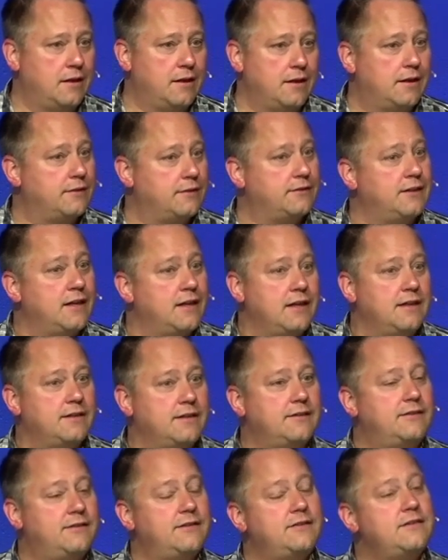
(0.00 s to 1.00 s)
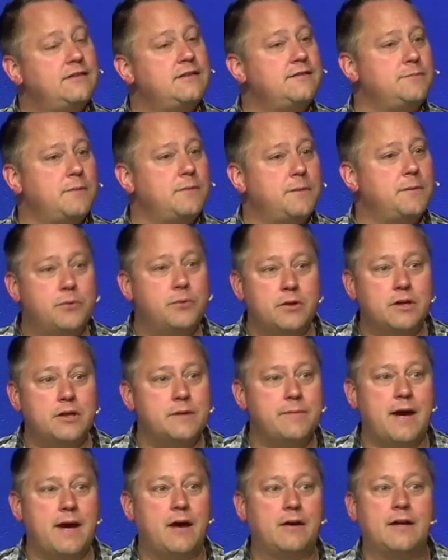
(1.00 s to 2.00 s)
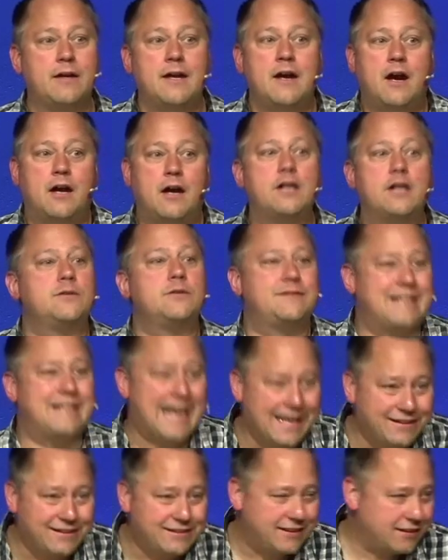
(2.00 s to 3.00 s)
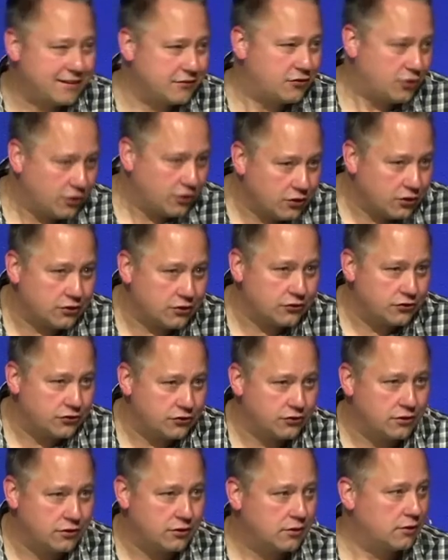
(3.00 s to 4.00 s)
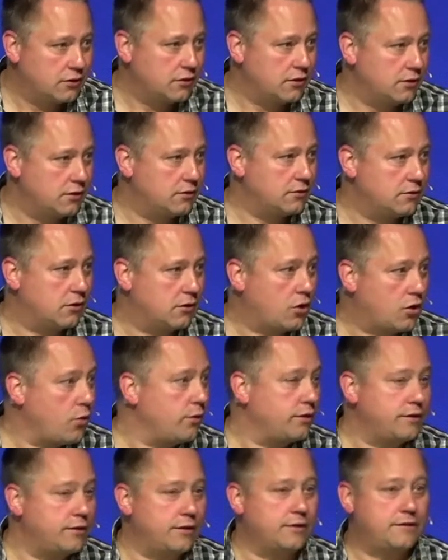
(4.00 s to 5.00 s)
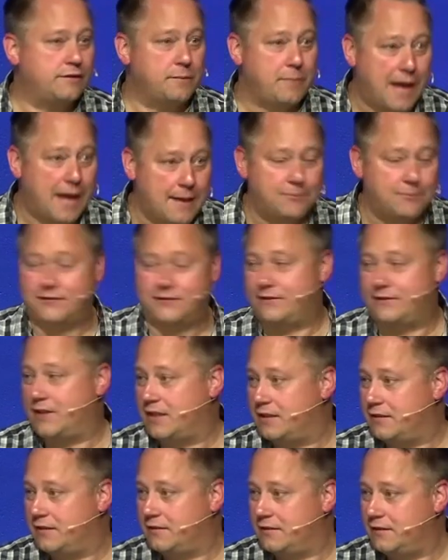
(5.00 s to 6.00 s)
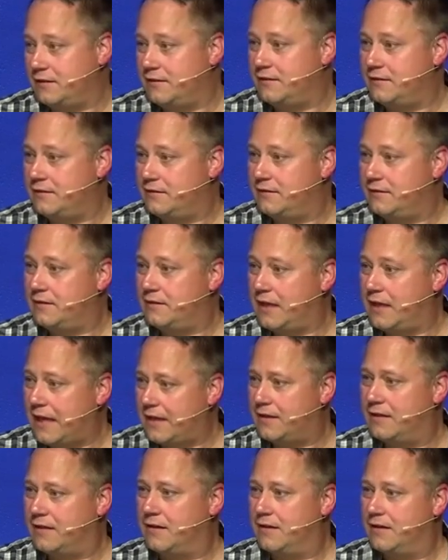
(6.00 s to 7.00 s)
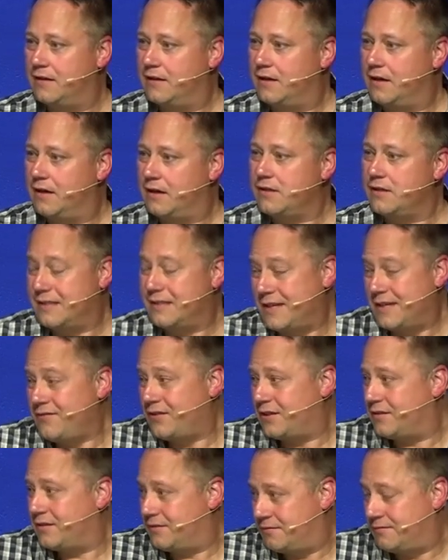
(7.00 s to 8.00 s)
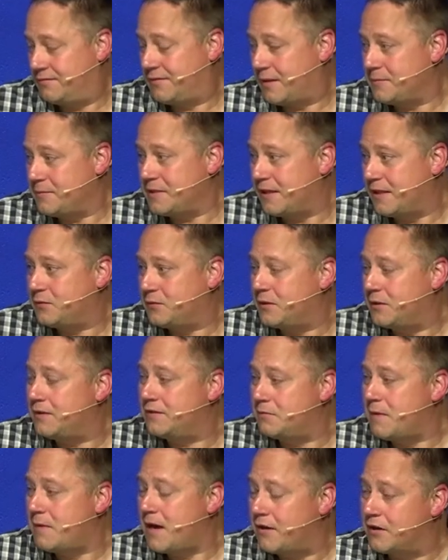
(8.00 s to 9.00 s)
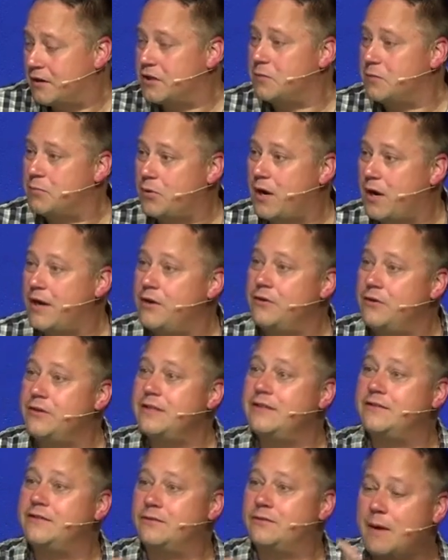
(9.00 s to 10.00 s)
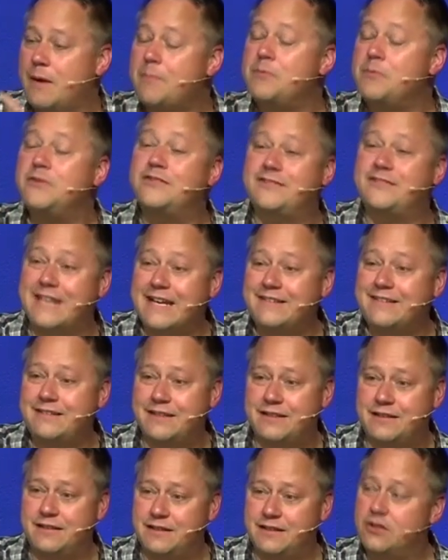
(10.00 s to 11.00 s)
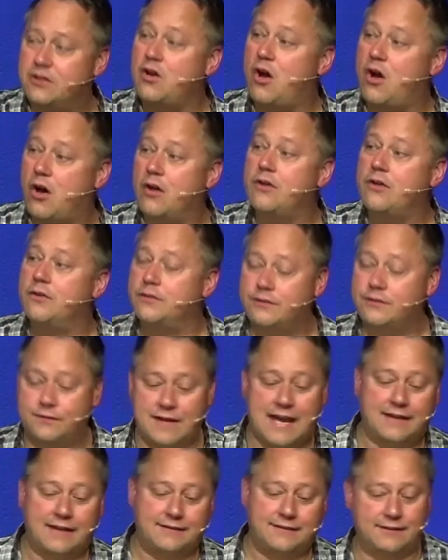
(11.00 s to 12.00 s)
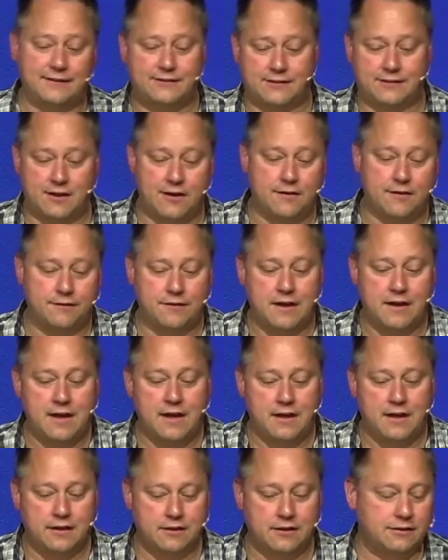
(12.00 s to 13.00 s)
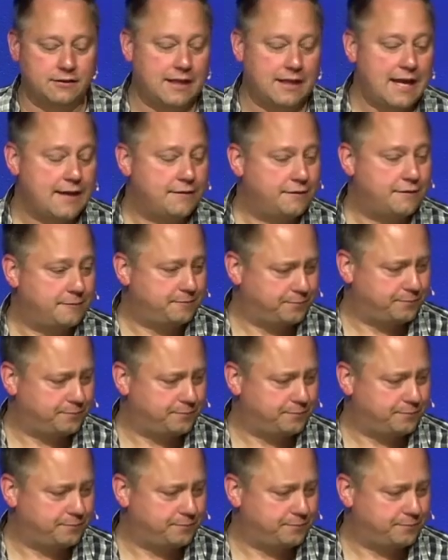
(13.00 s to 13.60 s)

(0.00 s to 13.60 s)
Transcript: Because this isn't a, a, book about are you attending church or going to, to Bible studies. It's, hey, are you giving? I mean, that's what it's about. Are your priorities represented in all those facets of your life?